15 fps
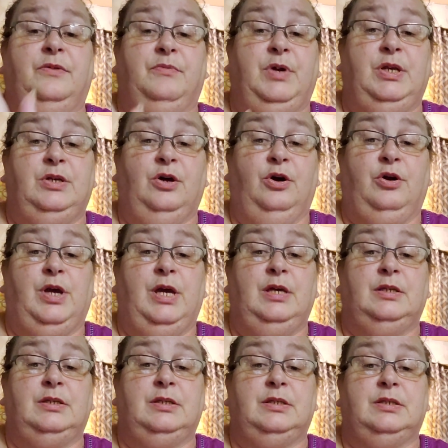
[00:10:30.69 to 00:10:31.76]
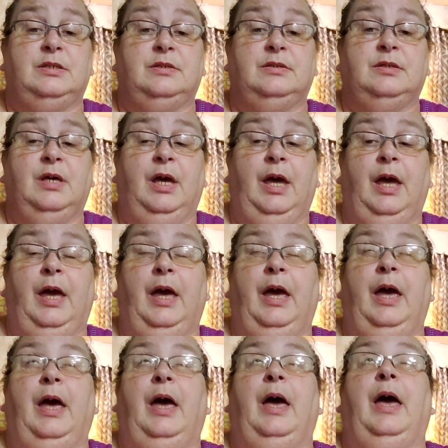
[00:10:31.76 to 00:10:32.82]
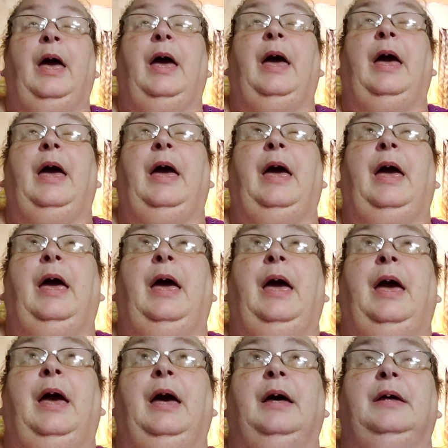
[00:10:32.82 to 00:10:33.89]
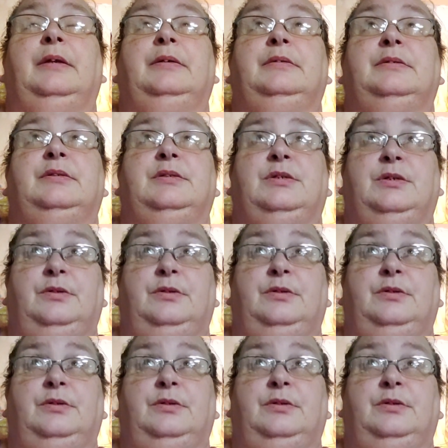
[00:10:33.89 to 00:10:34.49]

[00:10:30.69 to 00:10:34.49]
three turkeys. And